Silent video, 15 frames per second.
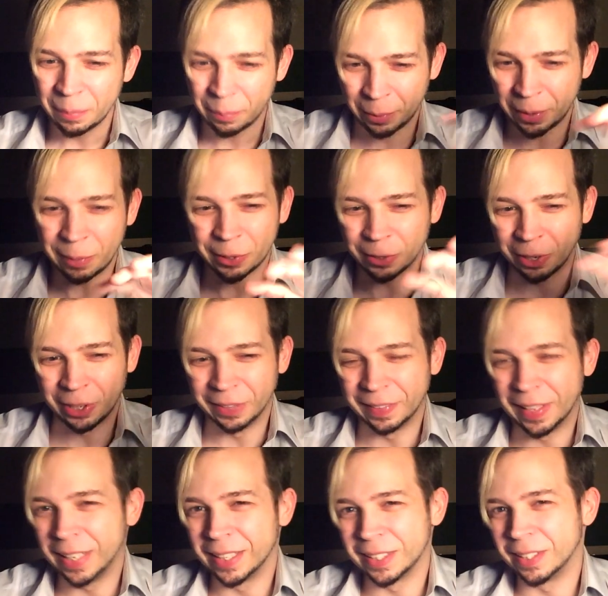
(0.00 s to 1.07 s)
Pretty much all
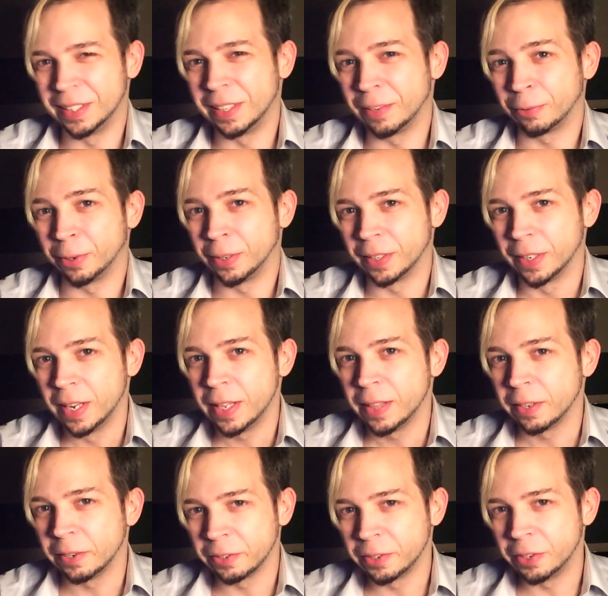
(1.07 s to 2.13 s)
of that is different.
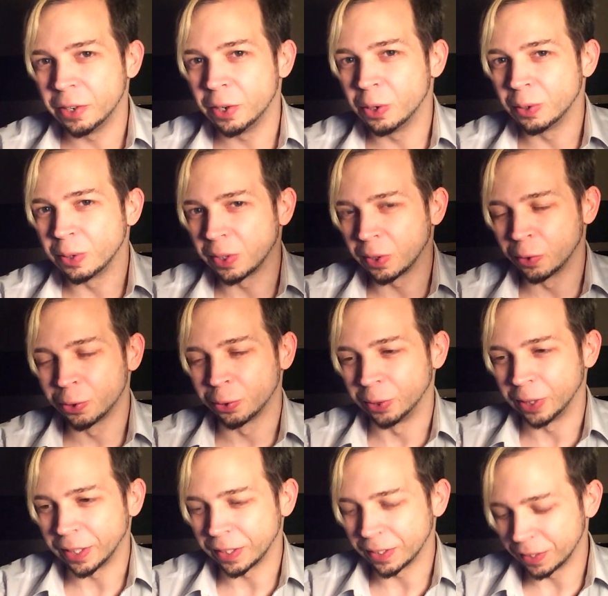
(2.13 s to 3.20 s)
There's no social
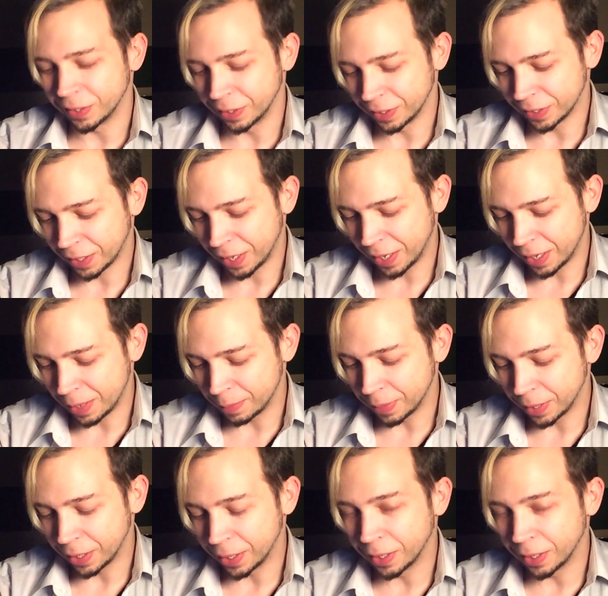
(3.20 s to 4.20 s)
links in this game.